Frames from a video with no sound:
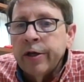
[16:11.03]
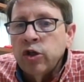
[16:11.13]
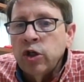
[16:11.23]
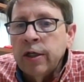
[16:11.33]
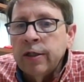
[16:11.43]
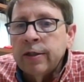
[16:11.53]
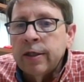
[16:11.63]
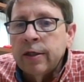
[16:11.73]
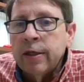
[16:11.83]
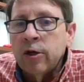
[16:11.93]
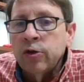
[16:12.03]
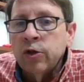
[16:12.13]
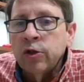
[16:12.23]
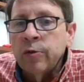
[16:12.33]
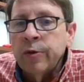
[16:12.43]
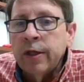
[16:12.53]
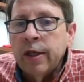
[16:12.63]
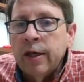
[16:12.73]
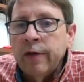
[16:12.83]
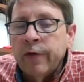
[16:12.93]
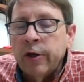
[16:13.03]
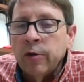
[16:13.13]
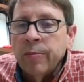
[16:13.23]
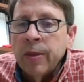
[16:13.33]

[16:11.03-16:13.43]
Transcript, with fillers: genes that, that are associated with kidney failure.